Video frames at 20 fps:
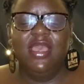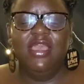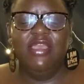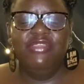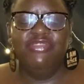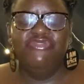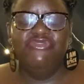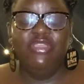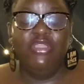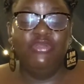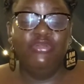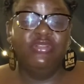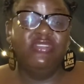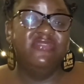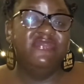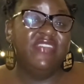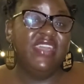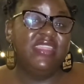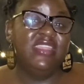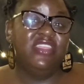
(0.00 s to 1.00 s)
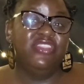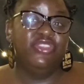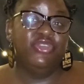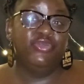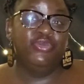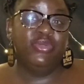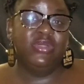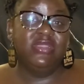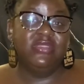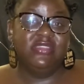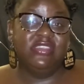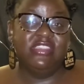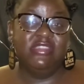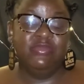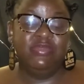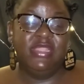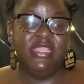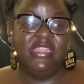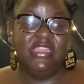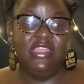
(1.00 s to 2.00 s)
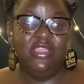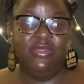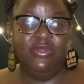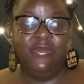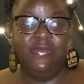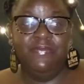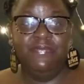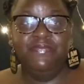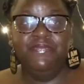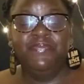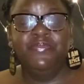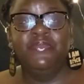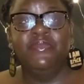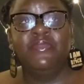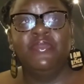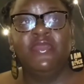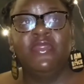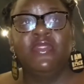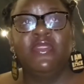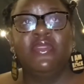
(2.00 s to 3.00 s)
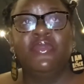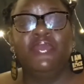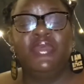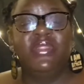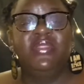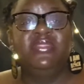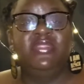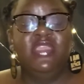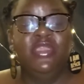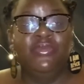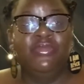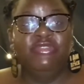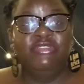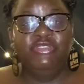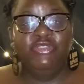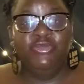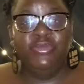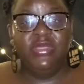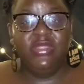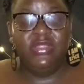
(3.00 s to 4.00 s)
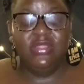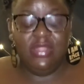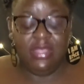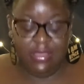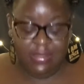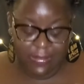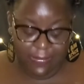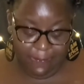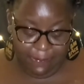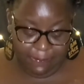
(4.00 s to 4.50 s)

I struggled finding the words explaining what they were doing there.